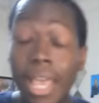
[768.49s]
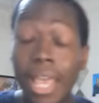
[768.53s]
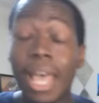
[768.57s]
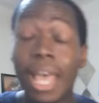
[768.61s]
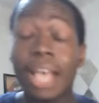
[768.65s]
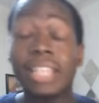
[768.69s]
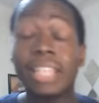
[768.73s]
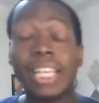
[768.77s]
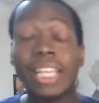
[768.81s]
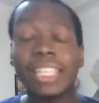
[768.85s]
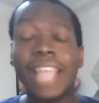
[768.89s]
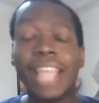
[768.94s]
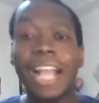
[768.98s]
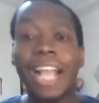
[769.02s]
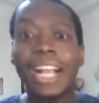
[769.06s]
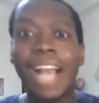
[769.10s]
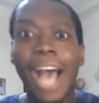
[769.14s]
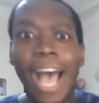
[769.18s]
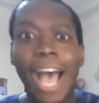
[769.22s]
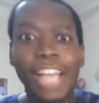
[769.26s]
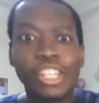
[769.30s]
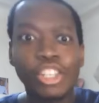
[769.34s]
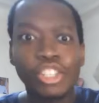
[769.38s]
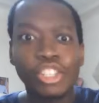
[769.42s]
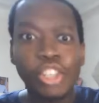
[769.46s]
I was like, that
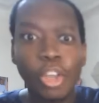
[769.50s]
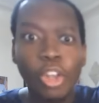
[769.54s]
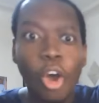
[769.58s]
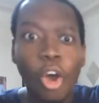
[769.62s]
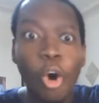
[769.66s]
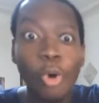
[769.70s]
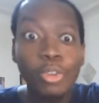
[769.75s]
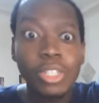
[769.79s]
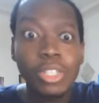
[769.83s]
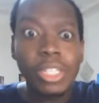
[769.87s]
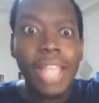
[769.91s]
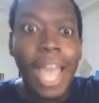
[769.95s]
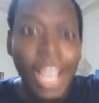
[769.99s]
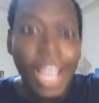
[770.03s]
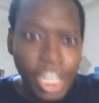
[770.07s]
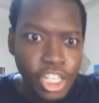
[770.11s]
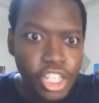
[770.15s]
guy just stole a whole stack of